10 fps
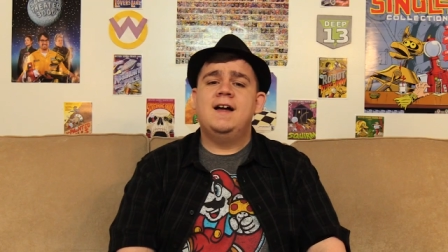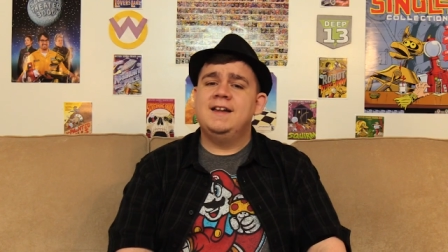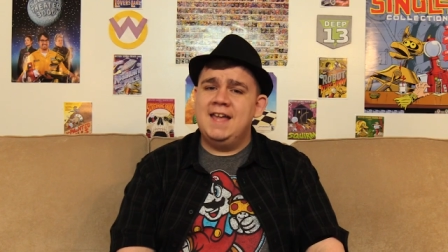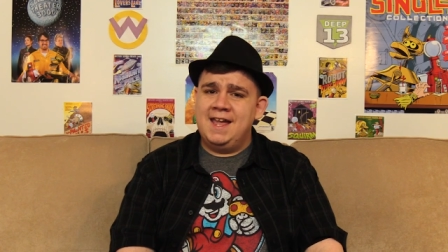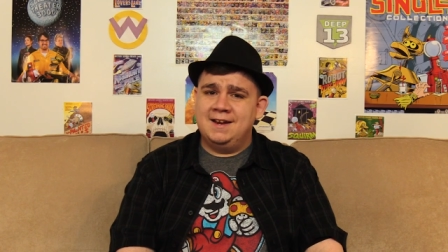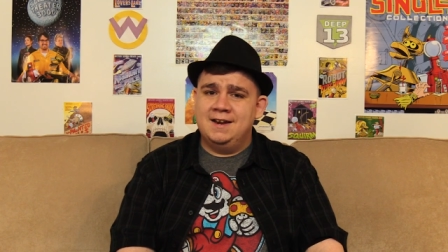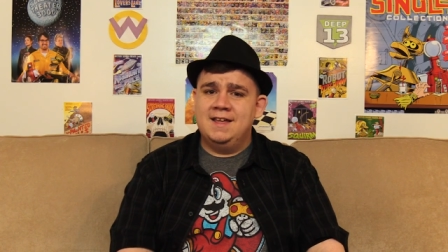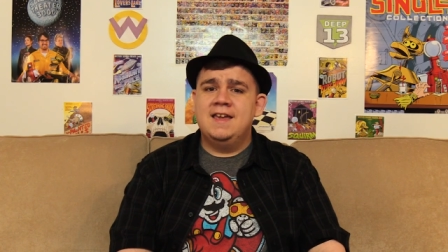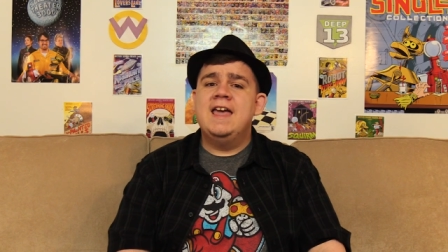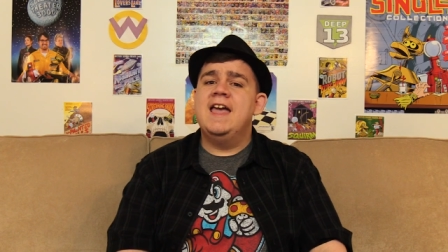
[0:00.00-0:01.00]
Again,
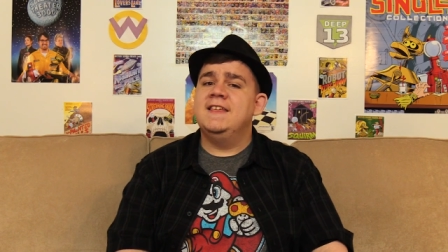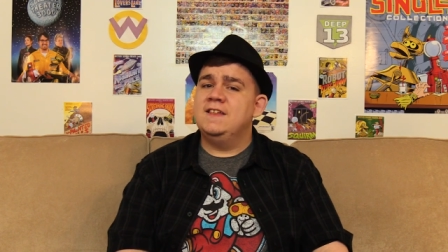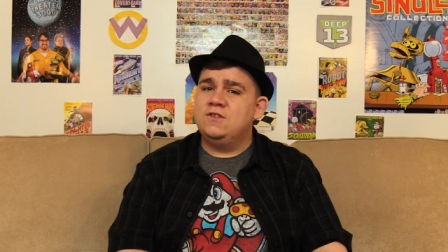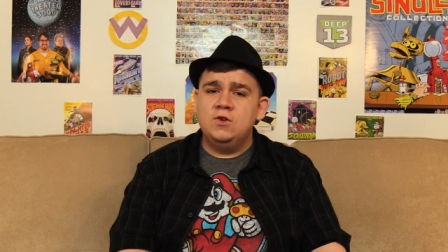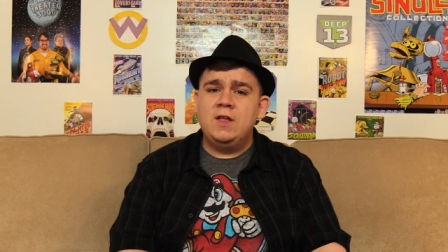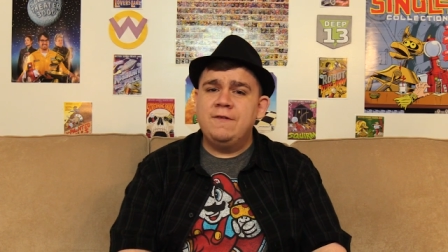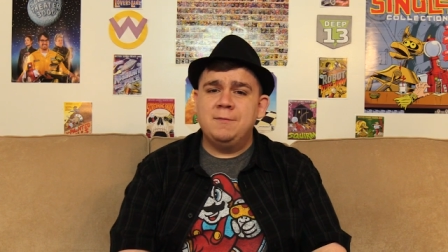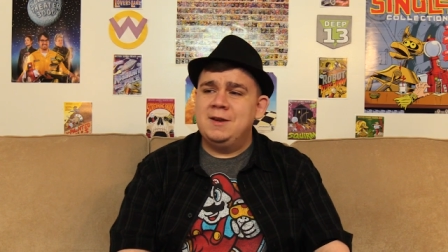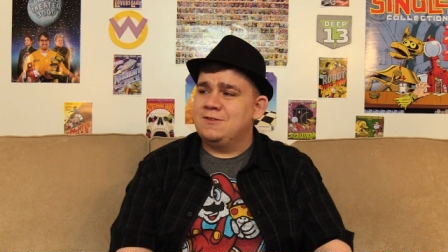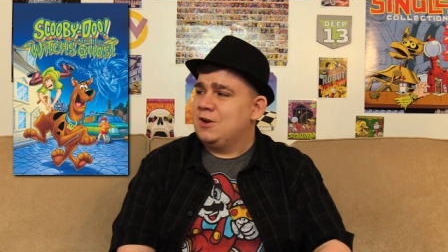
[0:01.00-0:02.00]
is it too late for
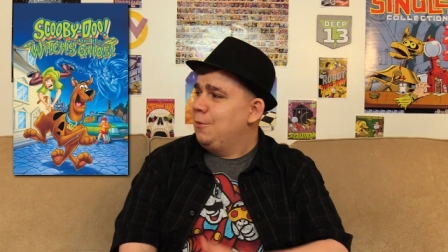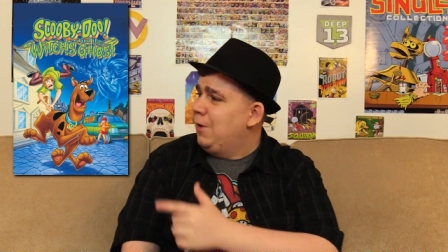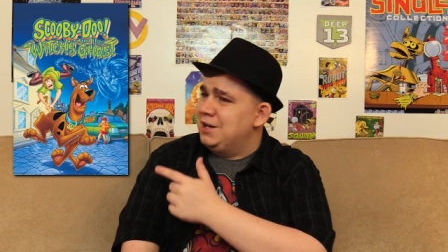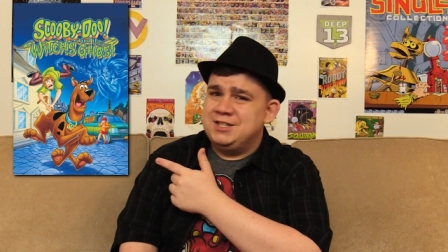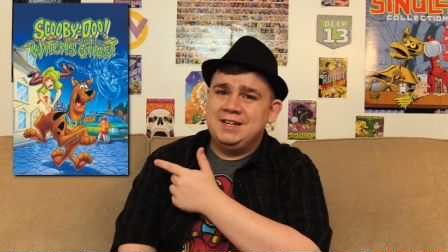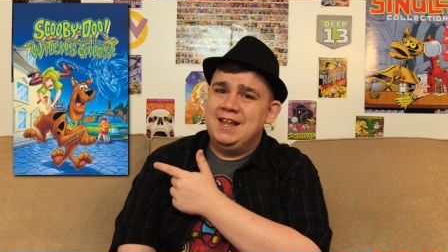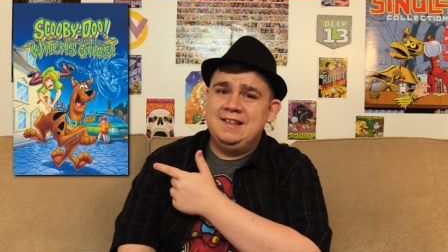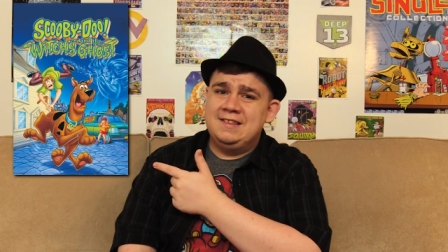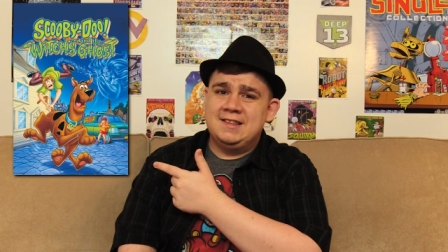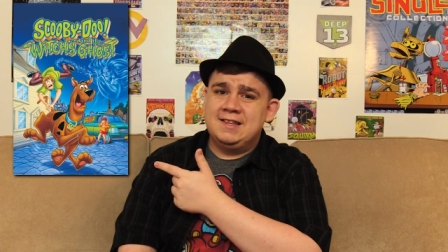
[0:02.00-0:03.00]
me to start watching
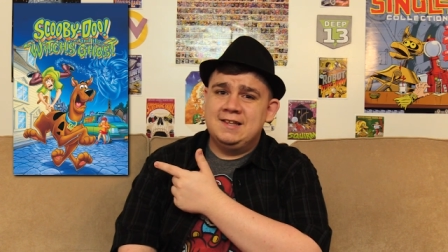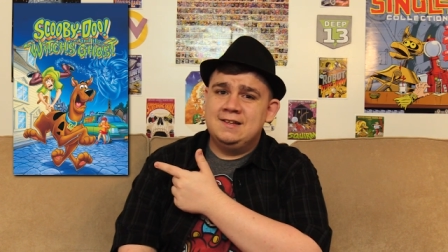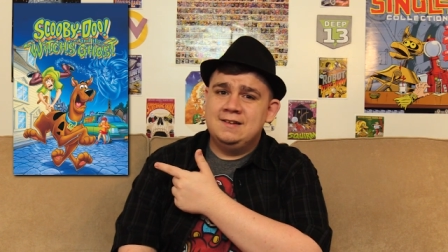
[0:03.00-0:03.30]
this?